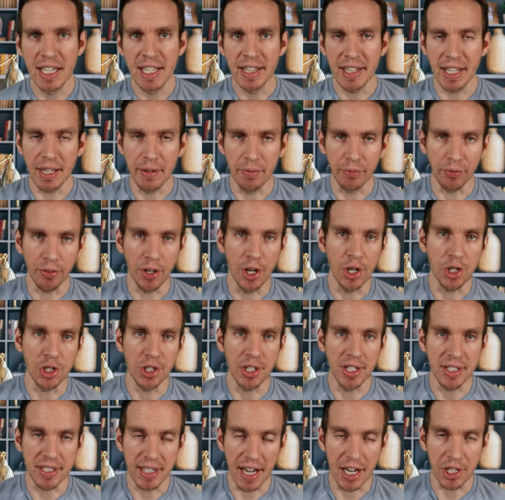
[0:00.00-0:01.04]
that
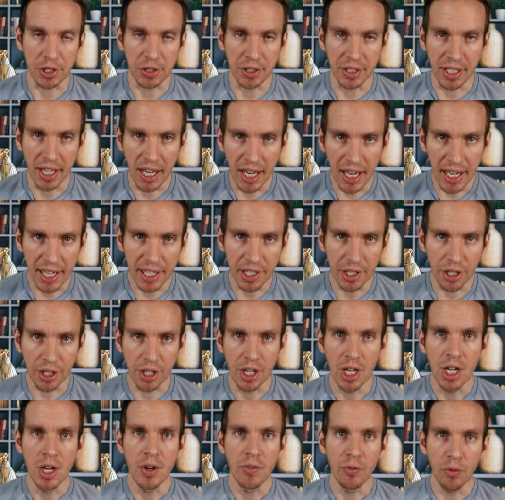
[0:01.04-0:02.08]
inflation is actually higher